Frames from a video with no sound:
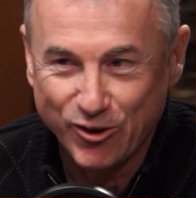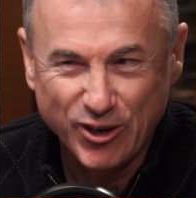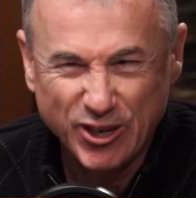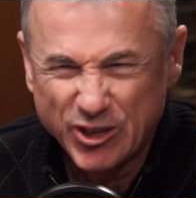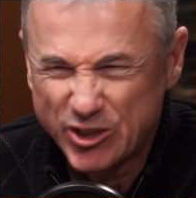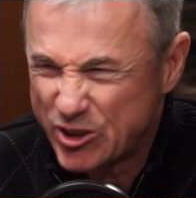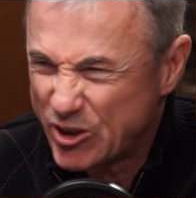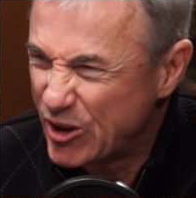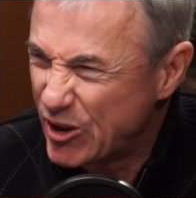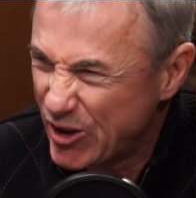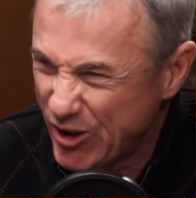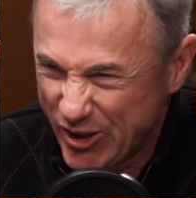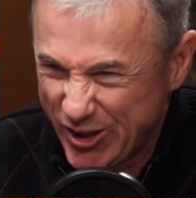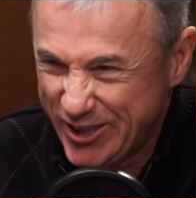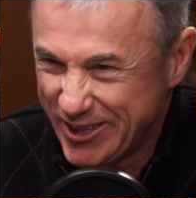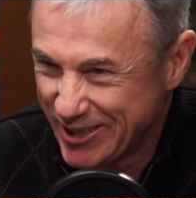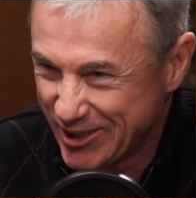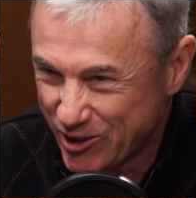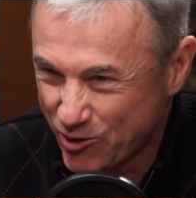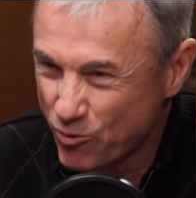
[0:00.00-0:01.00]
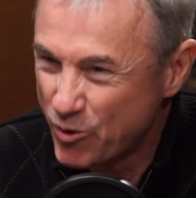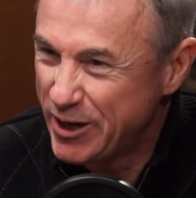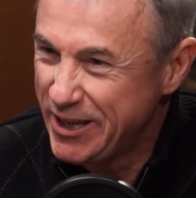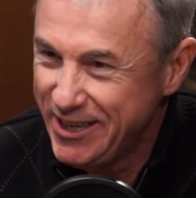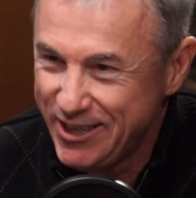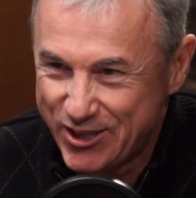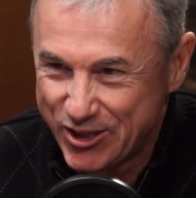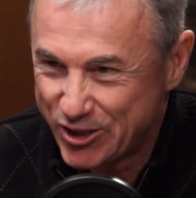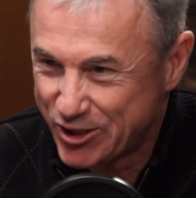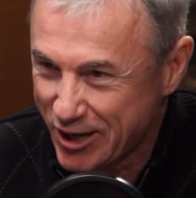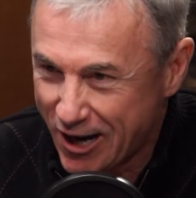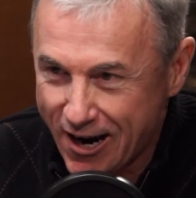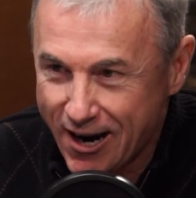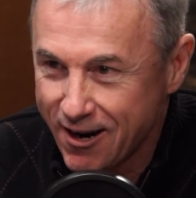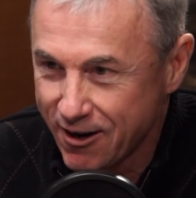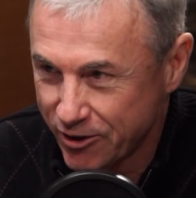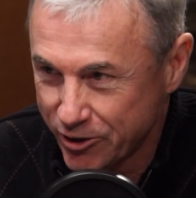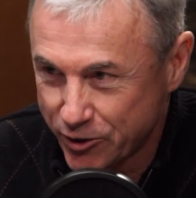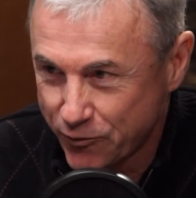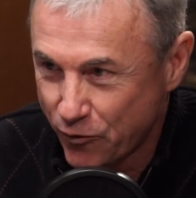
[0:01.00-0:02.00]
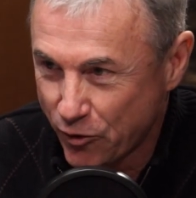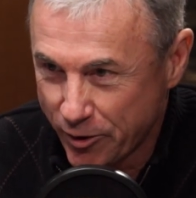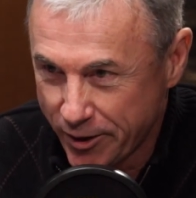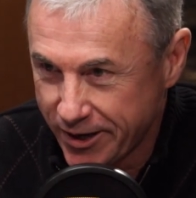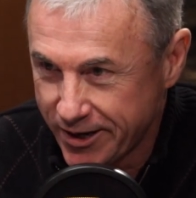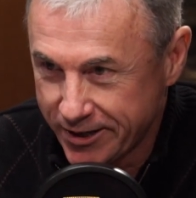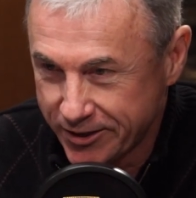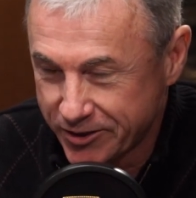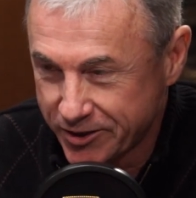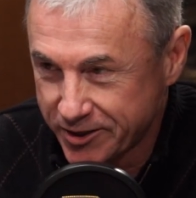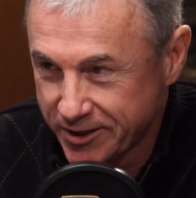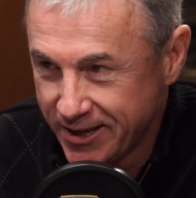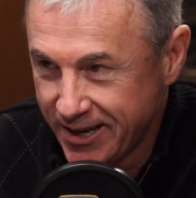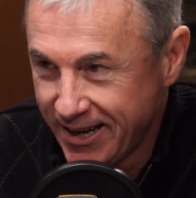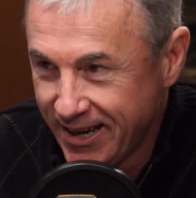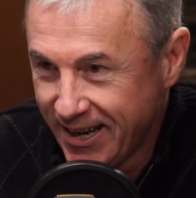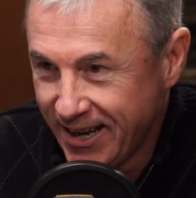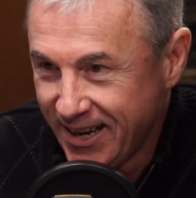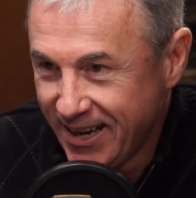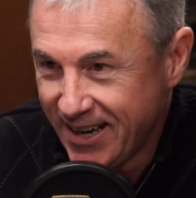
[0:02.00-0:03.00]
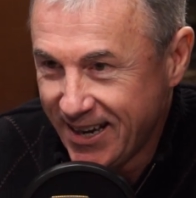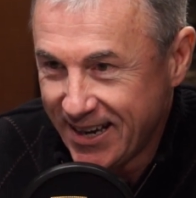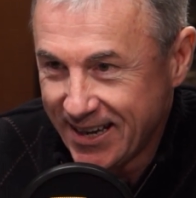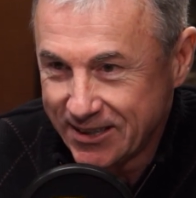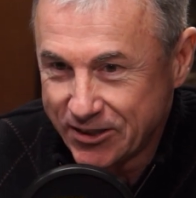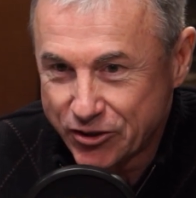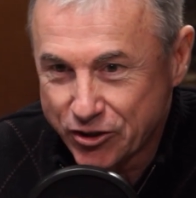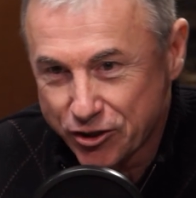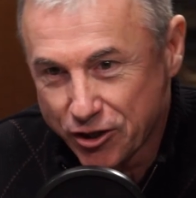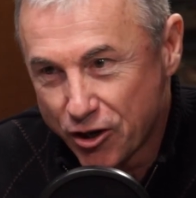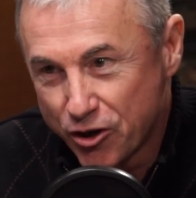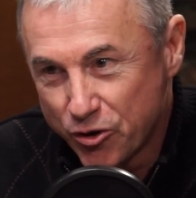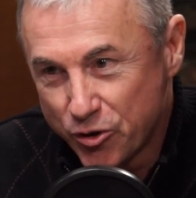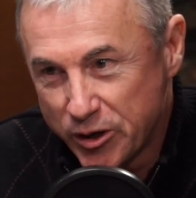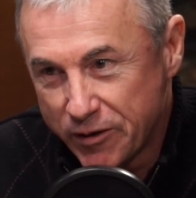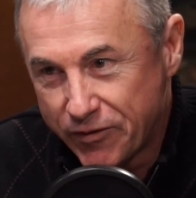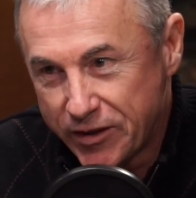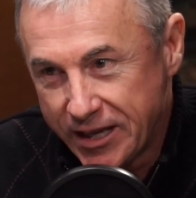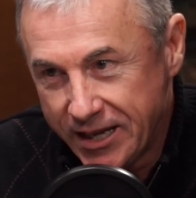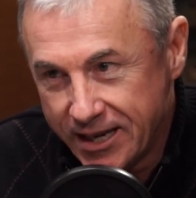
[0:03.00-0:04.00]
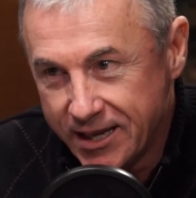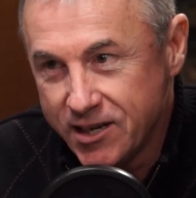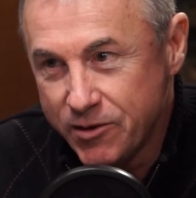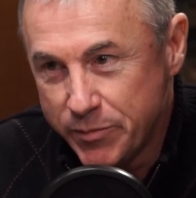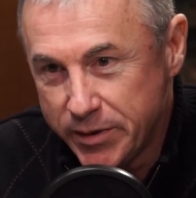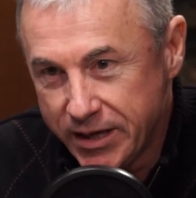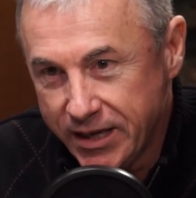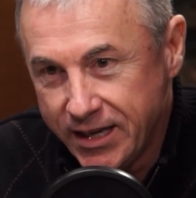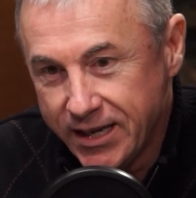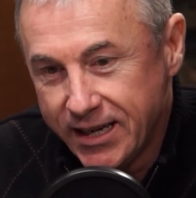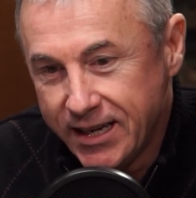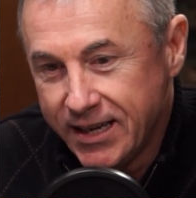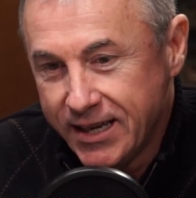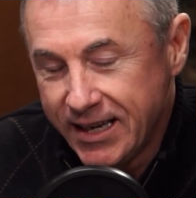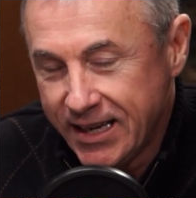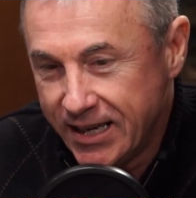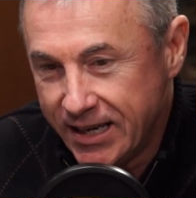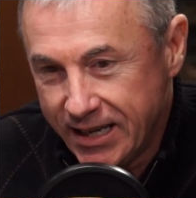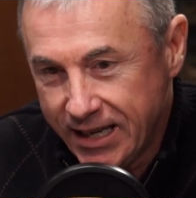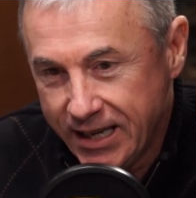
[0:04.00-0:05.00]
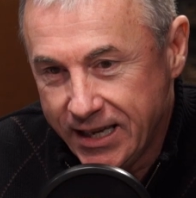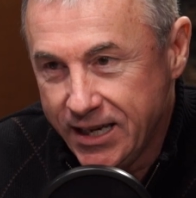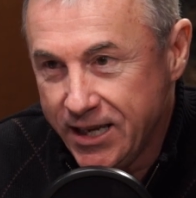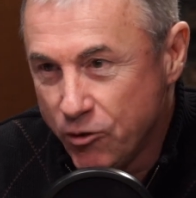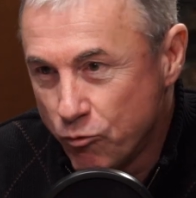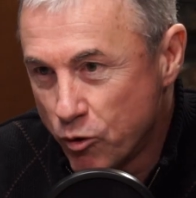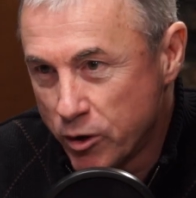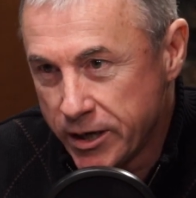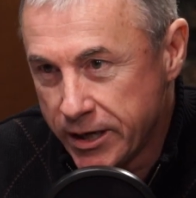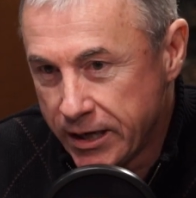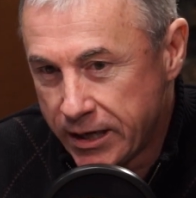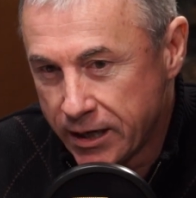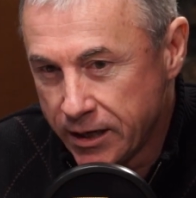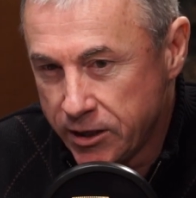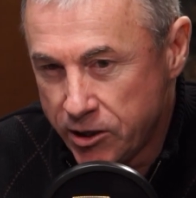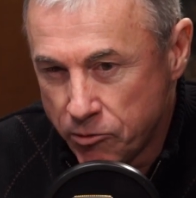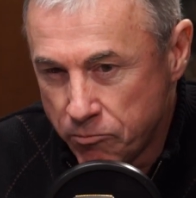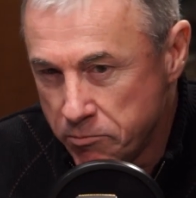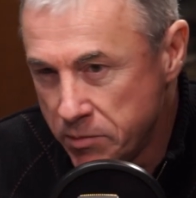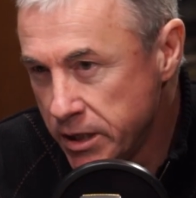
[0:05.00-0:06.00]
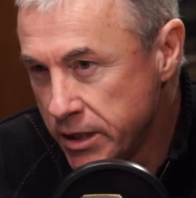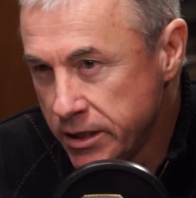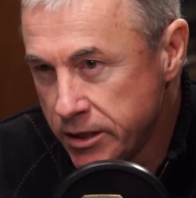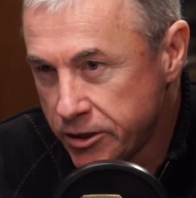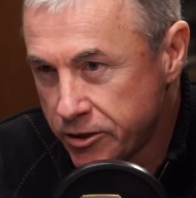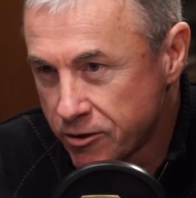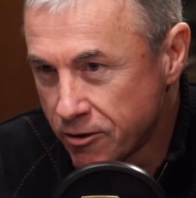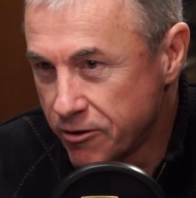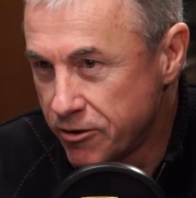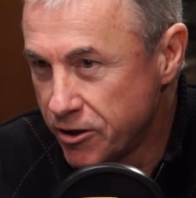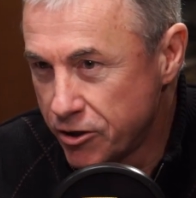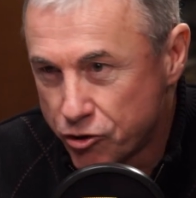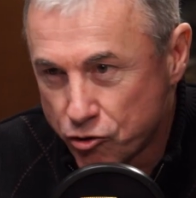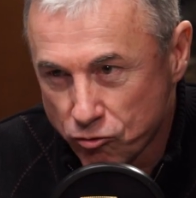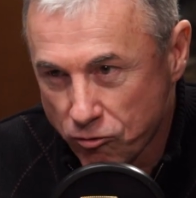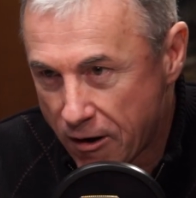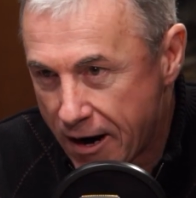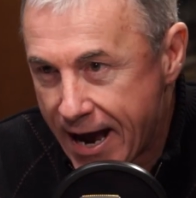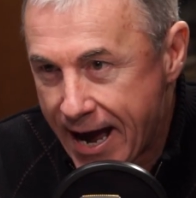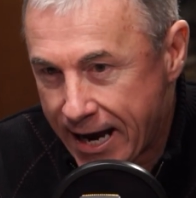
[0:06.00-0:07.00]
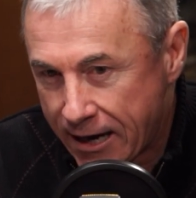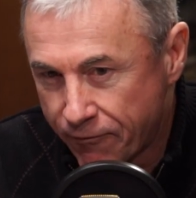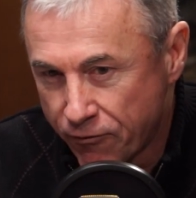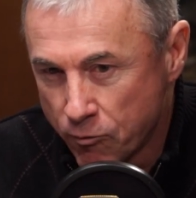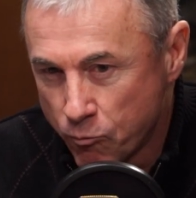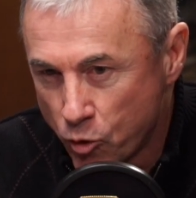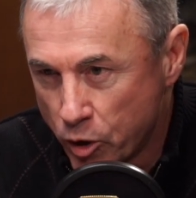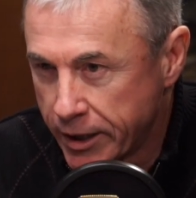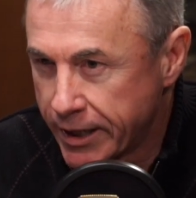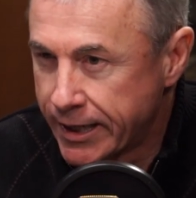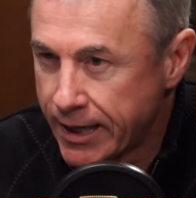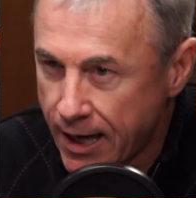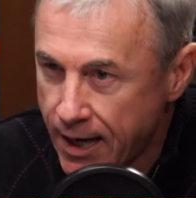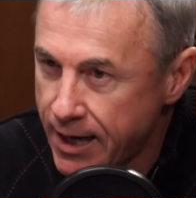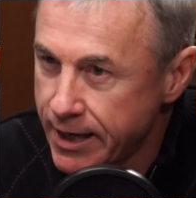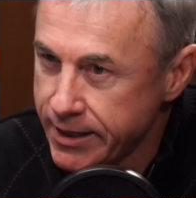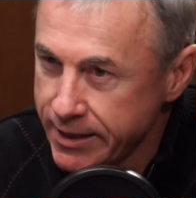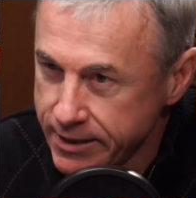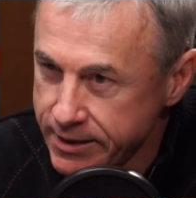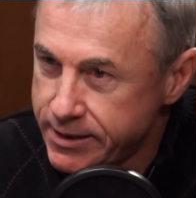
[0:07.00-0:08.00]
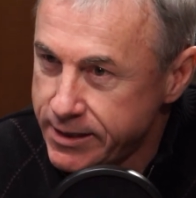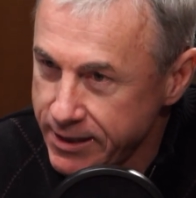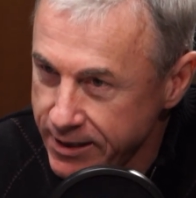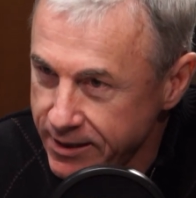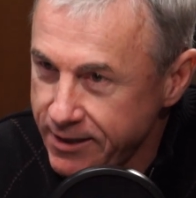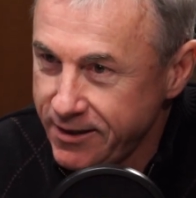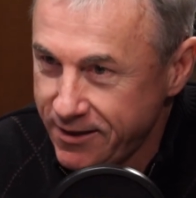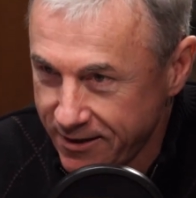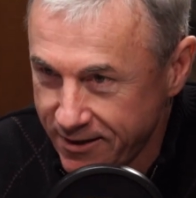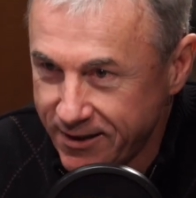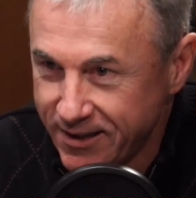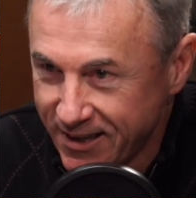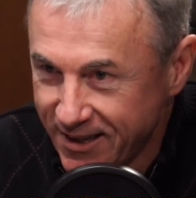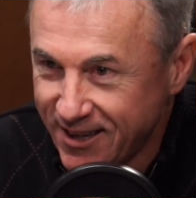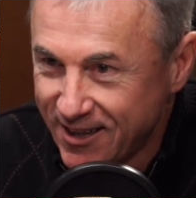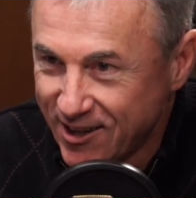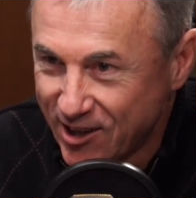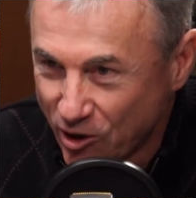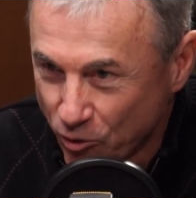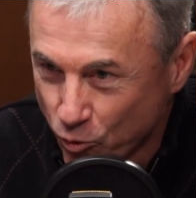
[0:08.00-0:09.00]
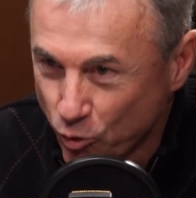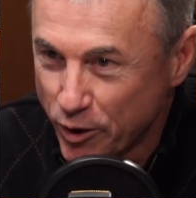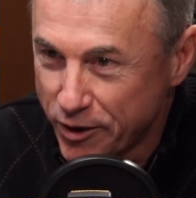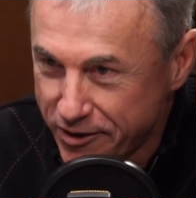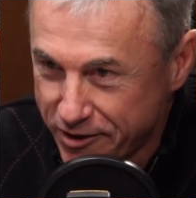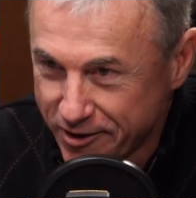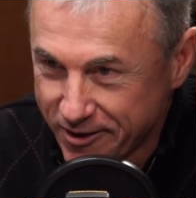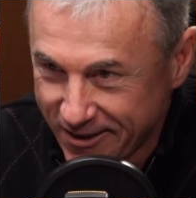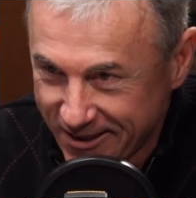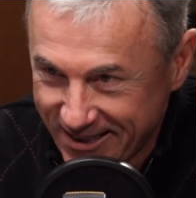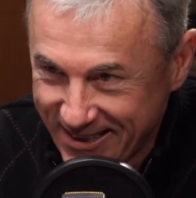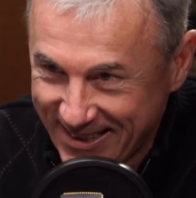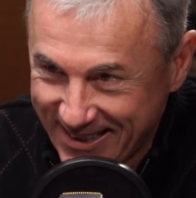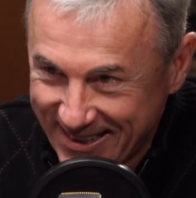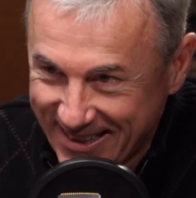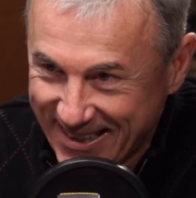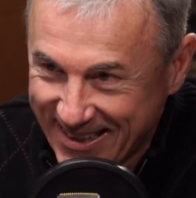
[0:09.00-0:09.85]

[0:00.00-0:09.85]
His goodness, what He desires for us. And so if the enemy in any way can diminish or detract from what God intended originally